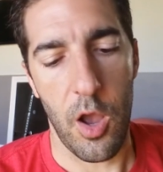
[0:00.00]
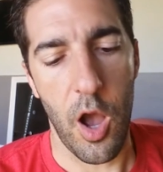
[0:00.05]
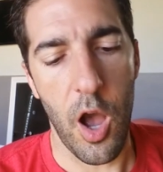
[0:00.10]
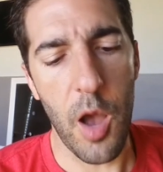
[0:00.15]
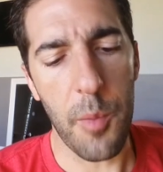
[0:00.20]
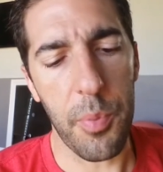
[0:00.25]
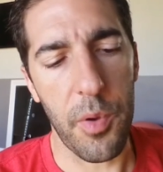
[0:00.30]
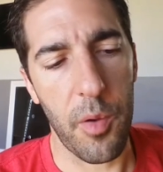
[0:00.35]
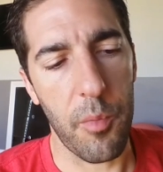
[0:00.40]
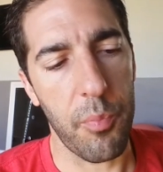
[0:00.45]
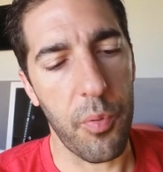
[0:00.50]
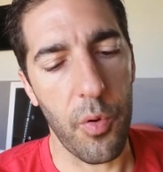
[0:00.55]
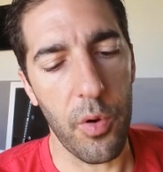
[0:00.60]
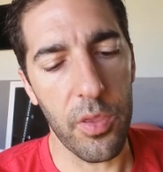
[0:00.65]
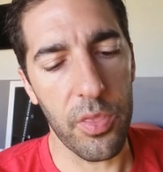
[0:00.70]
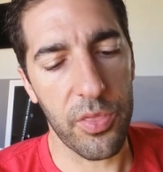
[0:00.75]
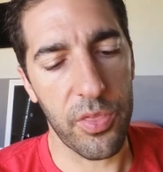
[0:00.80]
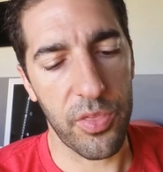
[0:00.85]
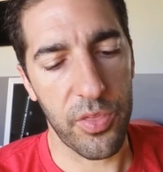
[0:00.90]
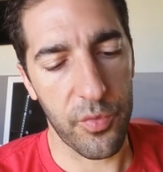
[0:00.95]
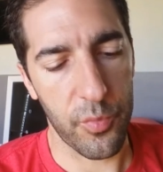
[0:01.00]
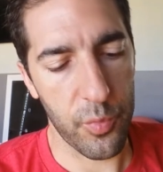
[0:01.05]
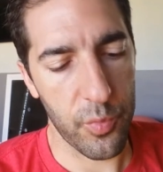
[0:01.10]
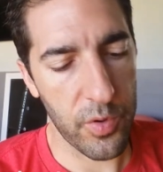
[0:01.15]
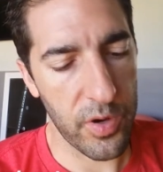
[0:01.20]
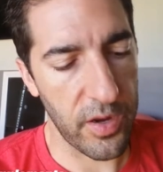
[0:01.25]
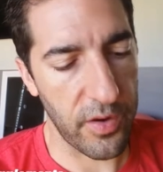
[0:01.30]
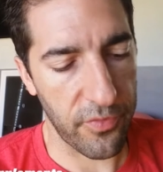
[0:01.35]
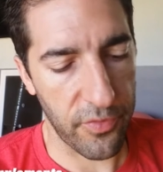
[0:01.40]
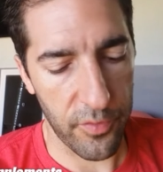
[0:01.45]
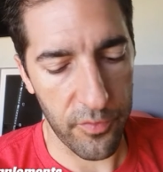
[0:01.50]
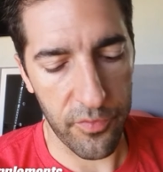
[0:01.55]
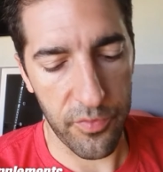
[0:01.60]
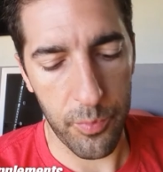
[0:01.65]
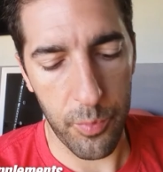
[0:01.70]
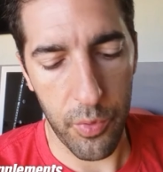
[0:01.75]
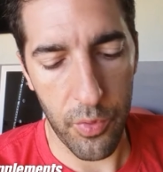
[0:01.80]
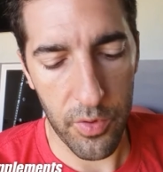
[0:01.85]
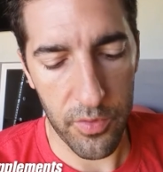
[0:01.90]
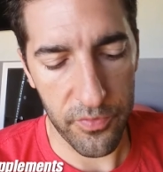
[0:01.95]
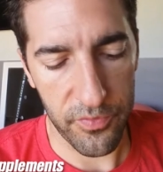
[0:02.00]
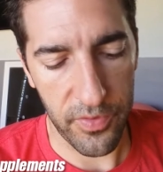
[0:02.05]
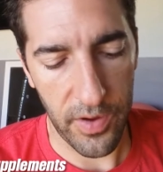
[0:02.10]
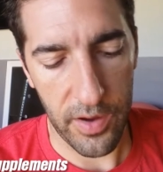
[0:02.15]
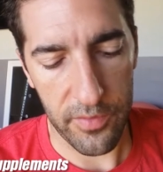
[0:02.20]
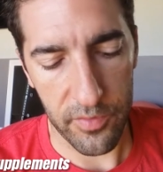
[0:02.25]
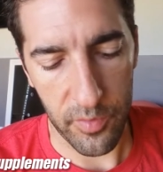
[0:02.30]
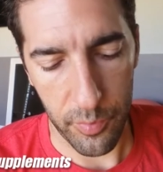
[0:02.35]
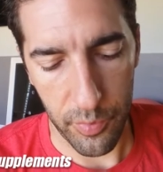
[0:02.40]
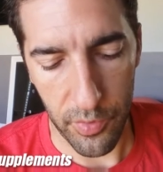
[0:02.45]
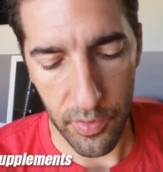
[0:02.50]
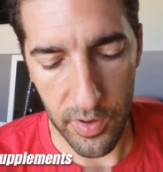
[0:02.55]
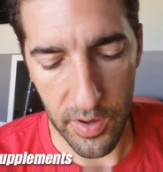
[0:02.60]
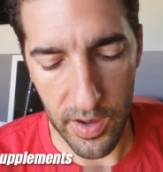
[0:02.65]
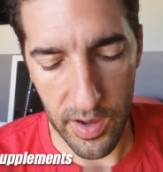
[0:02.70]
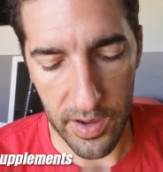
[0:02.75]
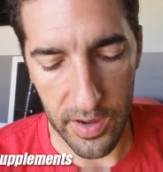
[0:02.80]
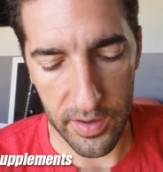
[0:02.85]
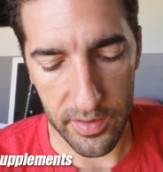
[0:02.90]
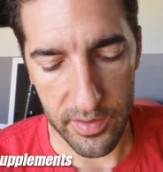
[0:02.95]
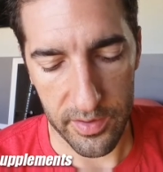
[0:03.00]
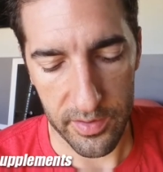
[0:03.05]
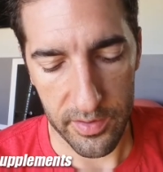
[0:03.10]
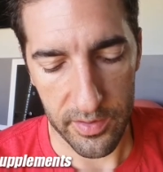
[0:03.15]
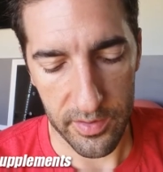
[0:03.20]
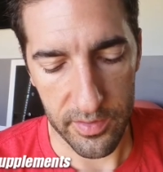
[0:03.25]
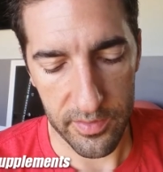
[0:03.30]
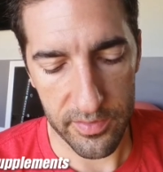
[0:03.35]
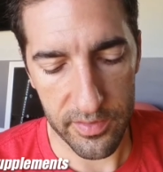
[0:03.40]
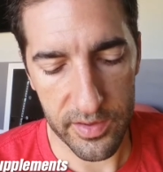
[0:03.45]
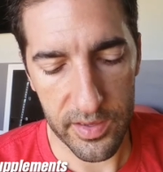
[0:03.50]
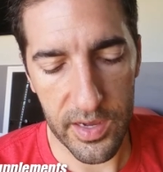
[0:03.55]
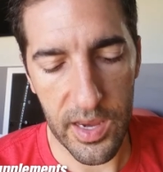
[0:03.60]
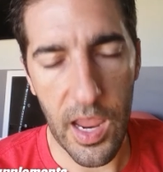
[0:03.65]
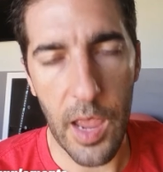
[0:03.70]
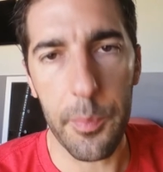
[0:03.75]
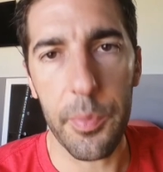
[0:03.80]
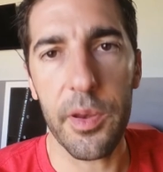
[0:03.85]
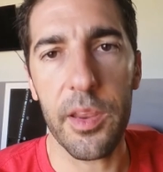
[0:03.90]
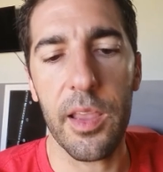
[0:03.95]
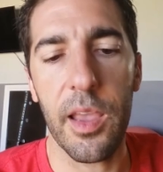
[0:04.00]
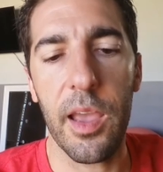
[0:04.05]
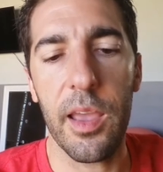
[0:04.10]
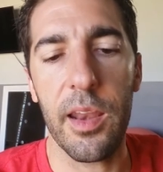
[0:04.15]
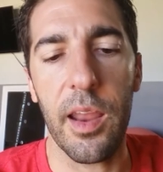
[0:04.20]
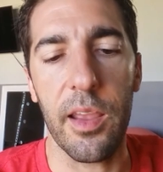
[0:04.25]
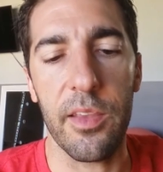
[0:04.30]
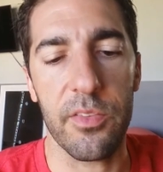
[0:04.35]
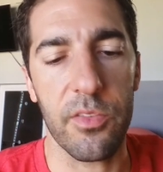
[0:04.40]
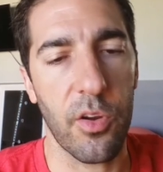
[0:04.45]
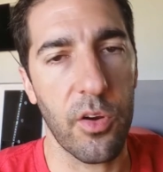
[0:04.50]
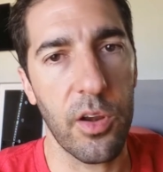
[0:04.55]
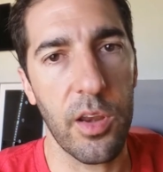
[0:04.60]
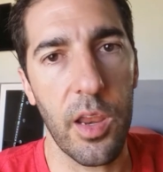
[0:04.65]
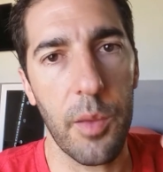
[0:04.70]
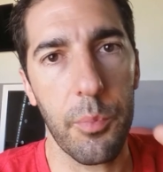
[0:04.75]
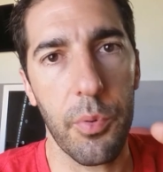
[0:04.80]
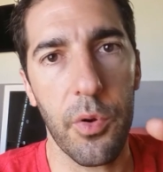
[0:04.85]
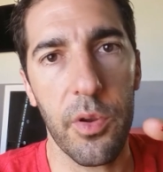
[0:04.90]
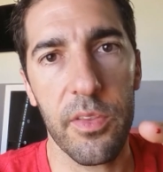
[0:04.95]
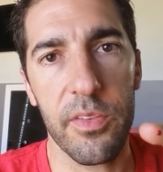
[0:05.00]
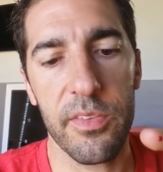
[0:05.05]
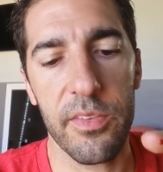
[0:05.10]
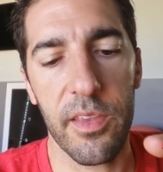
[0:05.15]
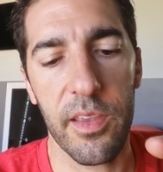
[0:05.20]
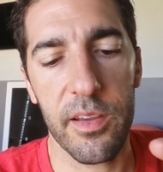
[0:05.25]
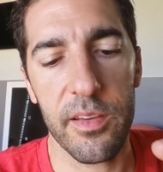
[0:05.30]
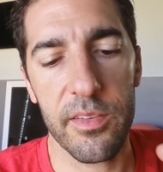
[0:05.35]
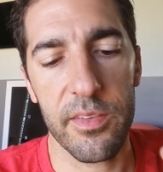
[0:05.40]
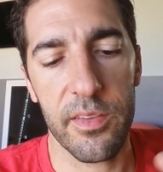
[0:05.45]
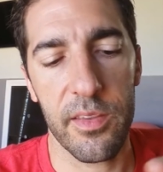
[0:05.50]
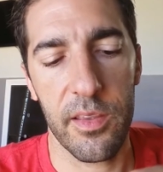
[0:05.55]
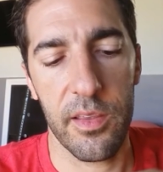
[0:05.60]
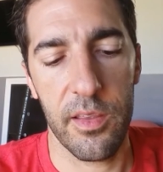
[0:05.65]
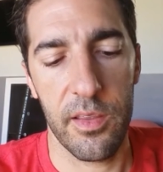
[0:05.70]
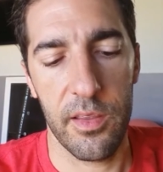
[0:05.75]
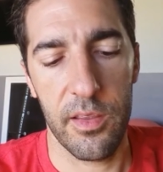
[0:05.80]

up 0.3 from 0.5 to 0.8. Is it going to happen again? I started at 0.6.